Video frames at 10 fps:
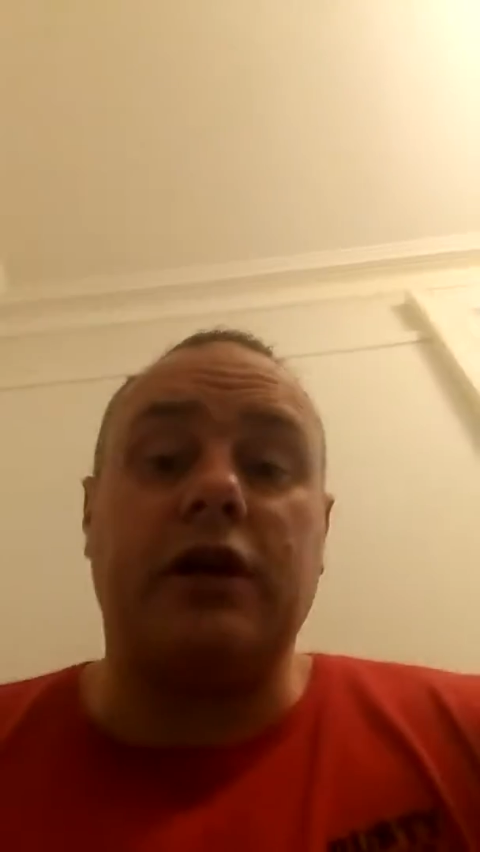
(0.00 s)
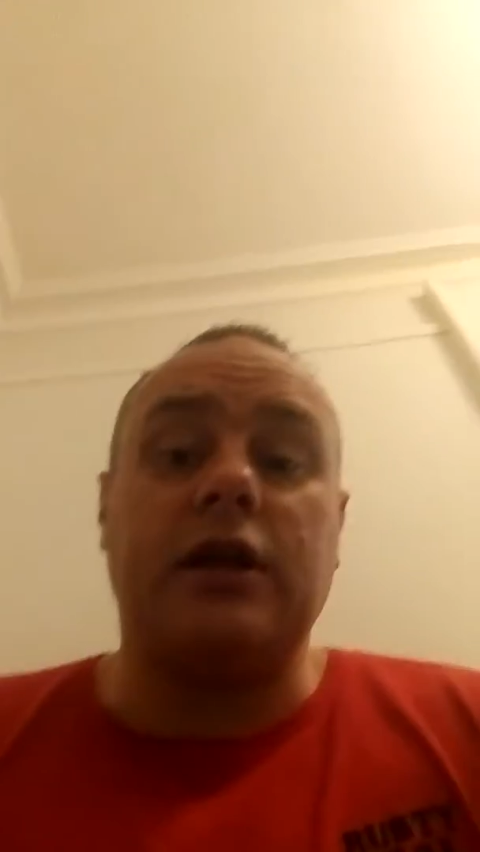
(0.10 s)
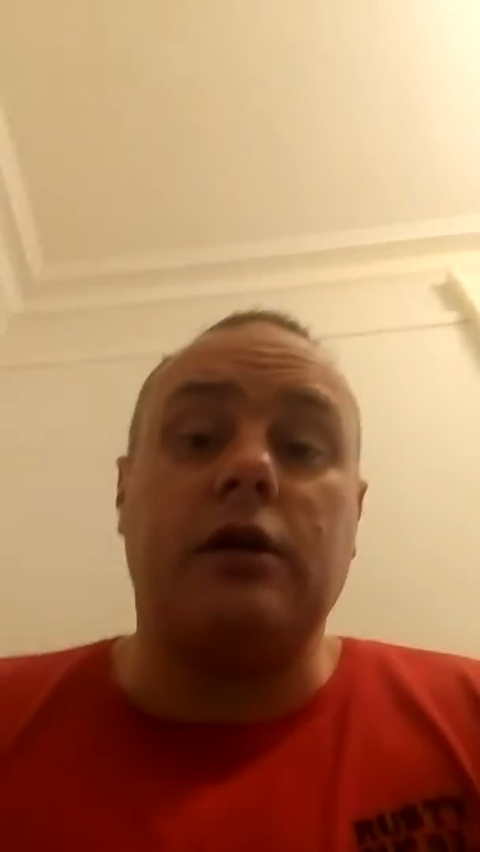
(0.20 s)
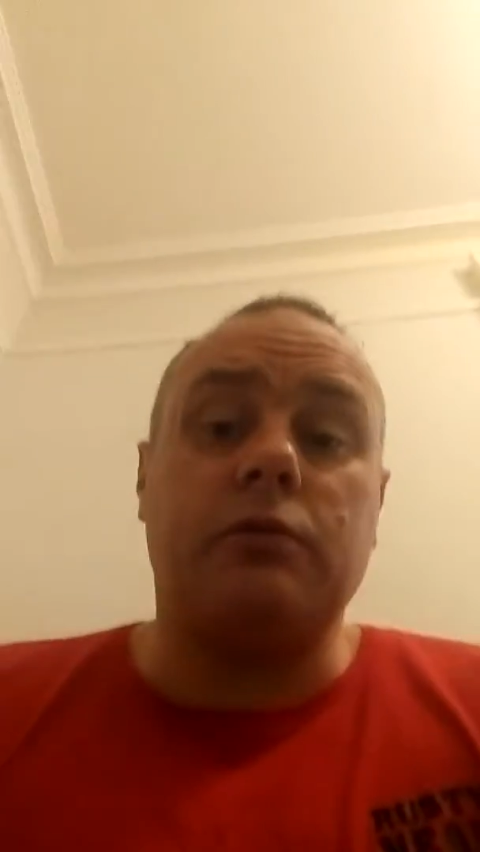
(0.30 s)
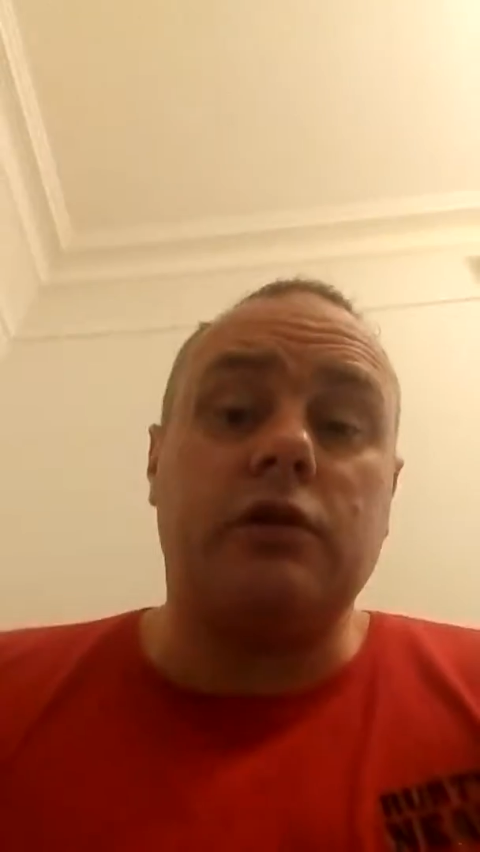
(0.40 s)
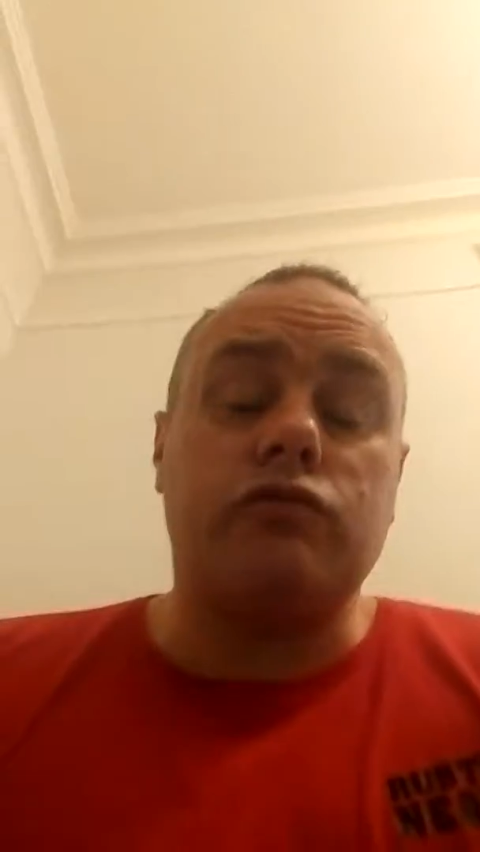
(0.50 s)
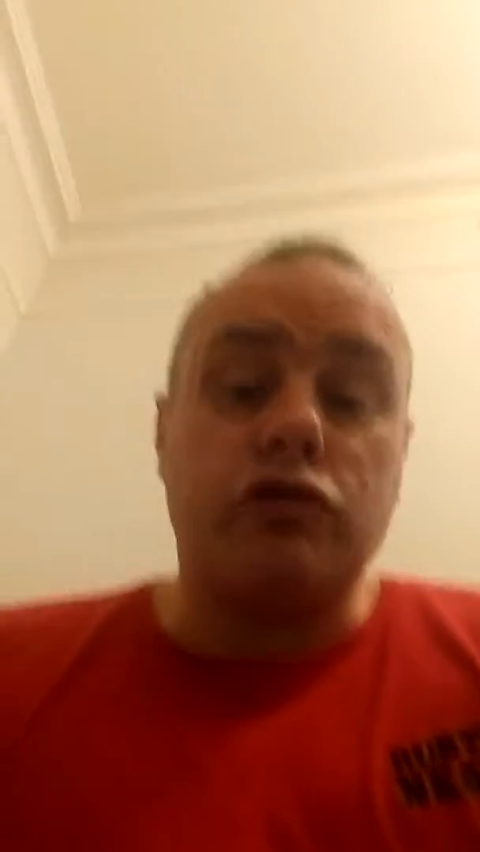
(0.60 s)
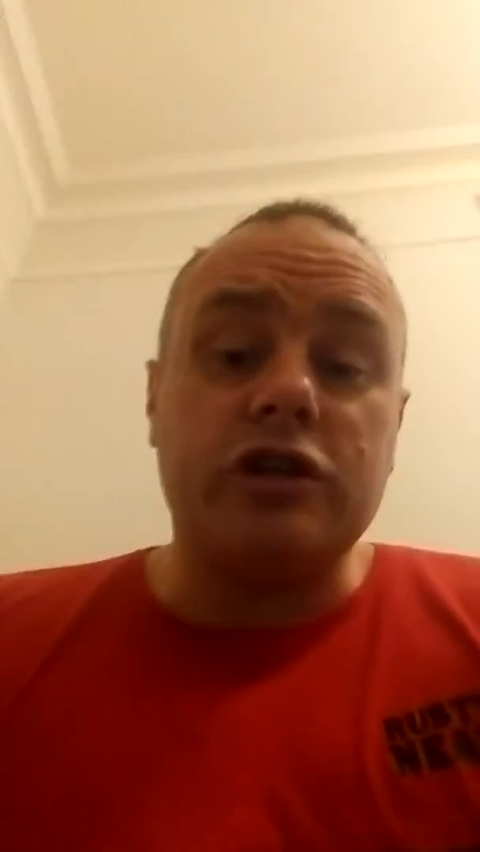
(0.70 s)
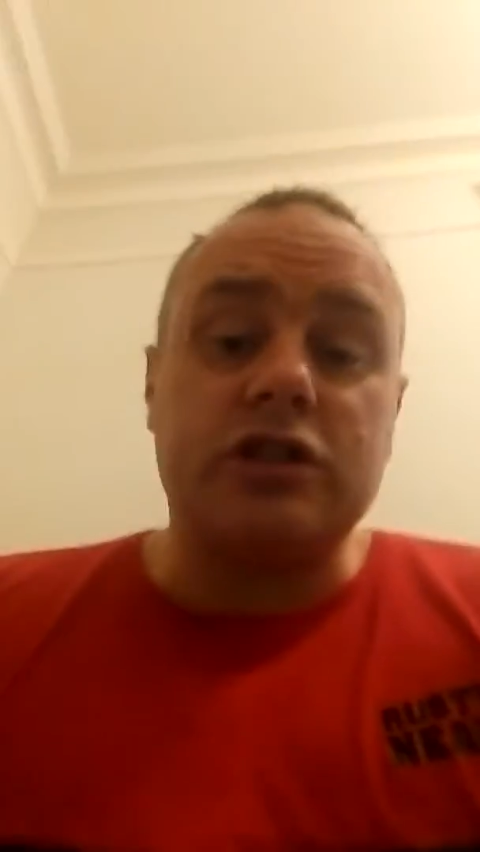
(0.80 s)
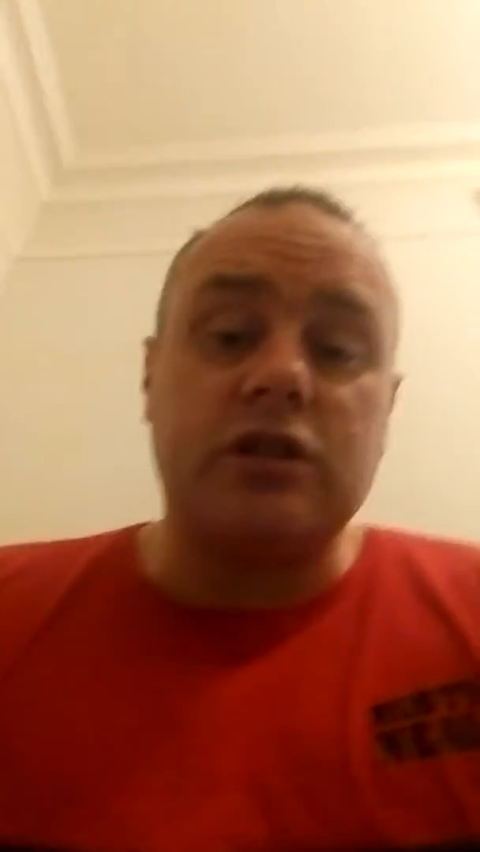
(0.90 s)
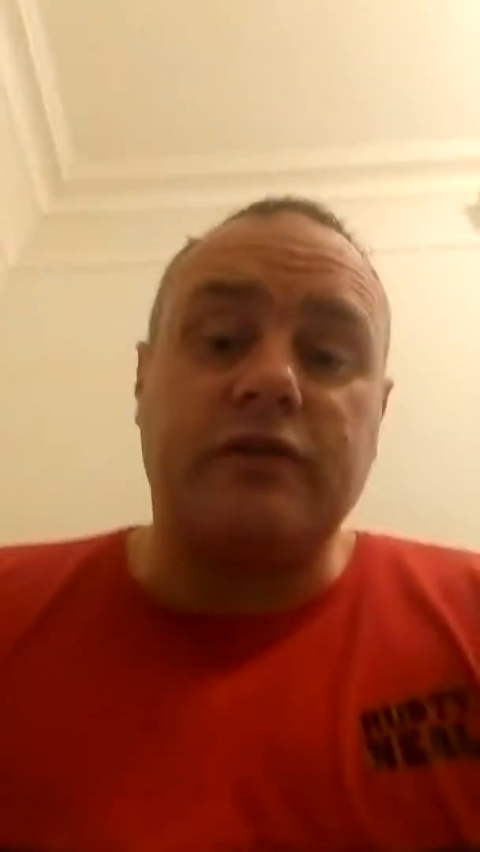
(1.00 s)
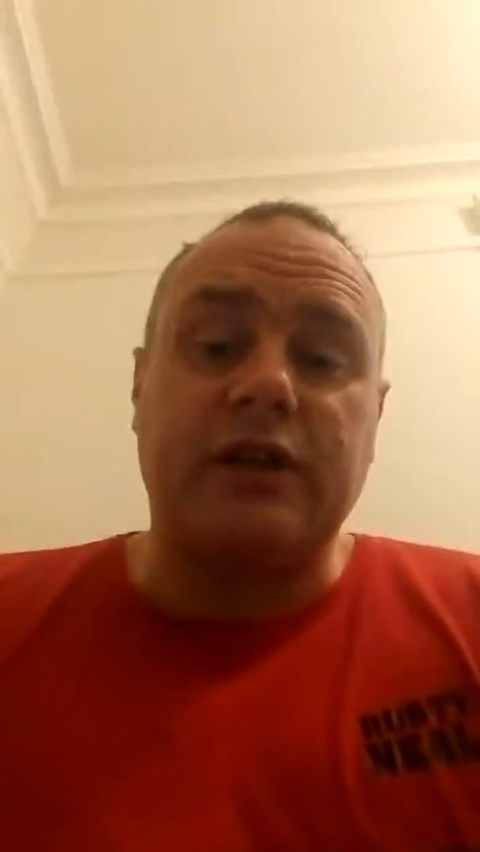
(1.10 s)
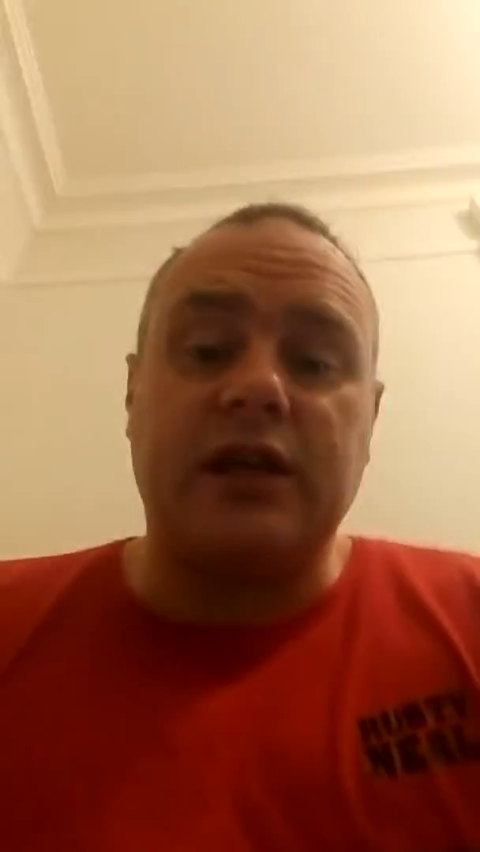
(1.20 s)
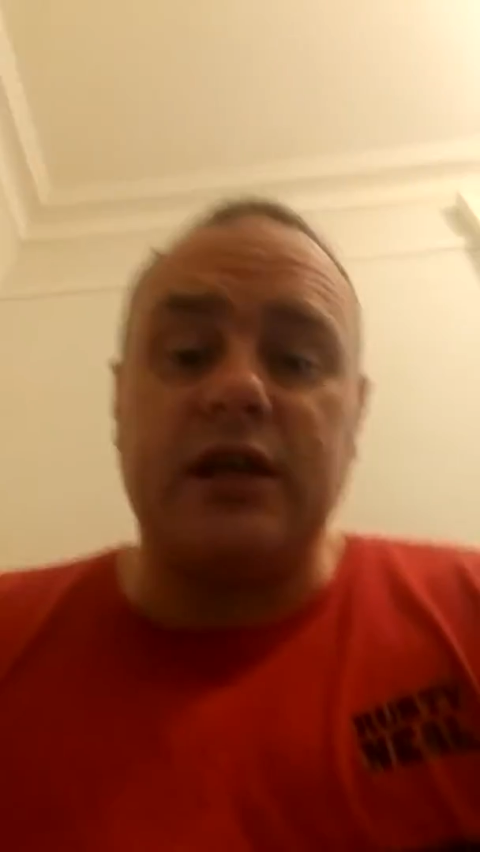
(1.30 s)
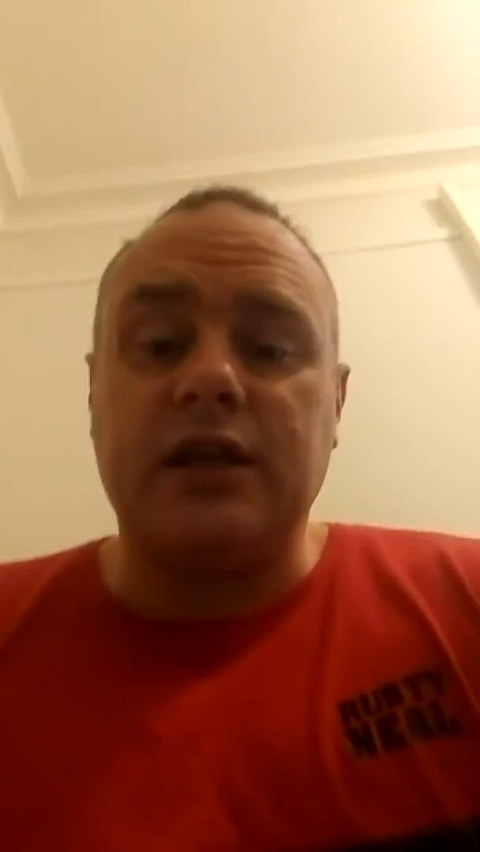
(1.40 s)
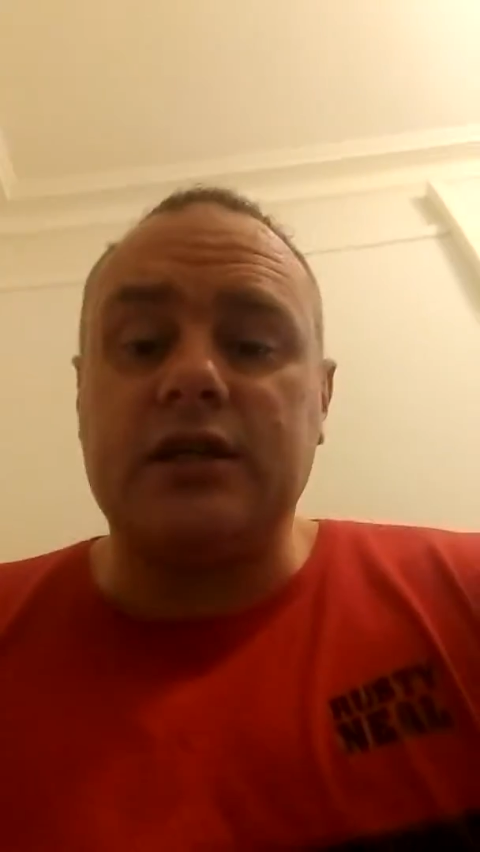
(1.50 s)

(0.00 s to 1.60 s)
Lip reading: We're the rising of the kings.